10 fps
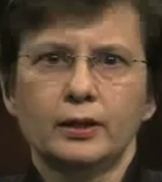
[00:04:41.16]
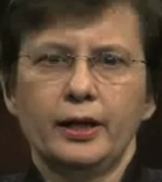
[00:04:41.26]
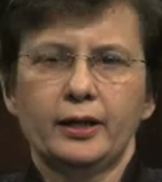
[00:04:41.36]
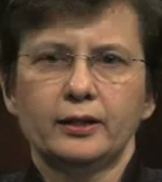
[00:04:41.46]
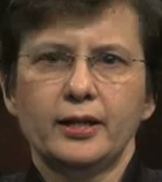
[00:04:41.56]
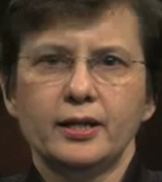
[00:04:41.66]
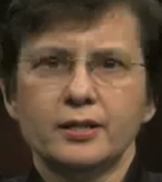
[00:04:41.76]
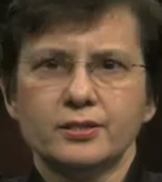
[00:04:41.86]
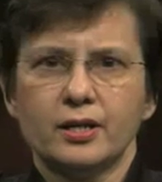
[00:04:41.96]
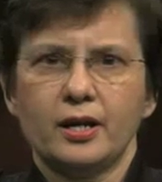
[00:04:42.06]
At N N
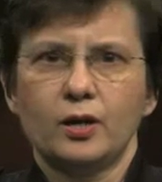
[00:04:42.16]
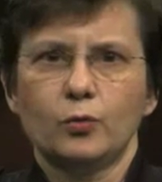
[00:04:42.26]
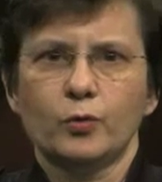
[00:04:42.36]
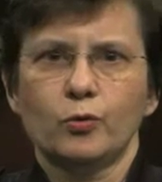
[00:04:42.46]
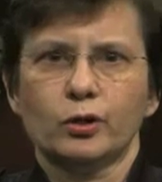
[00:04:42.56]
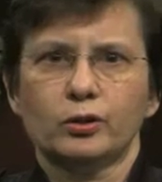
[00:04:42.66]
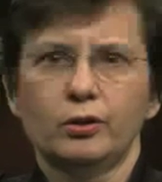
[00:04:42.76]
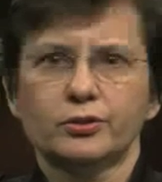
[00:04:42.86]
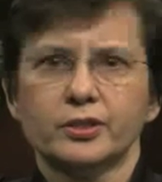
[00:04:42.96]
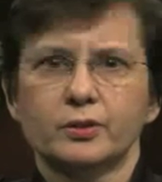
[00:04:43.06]
S A, we work
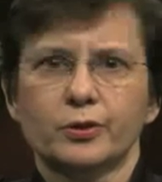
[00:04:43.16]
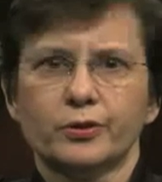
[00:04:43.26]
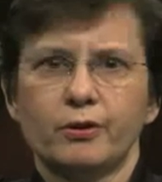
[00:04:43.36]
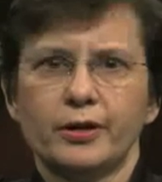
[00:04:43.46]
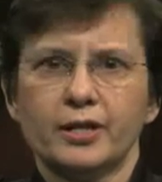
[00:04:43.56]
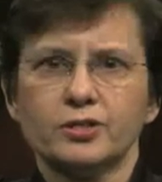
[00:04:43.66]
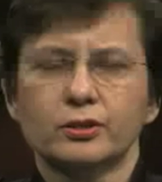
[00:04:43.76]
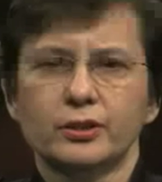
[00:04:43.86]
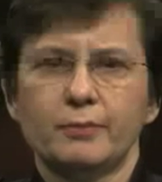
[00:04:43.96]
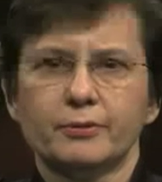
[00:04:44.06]
closely with our
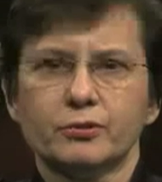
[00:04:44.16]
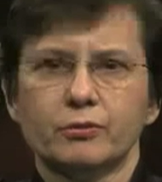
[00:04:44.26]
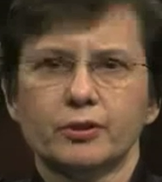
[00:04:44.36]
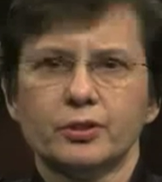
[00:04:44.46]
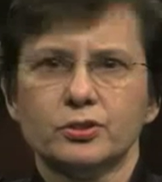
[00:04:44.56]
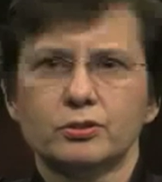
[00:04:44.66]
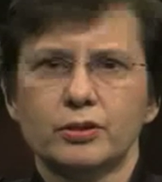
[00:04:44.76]
national laboratories to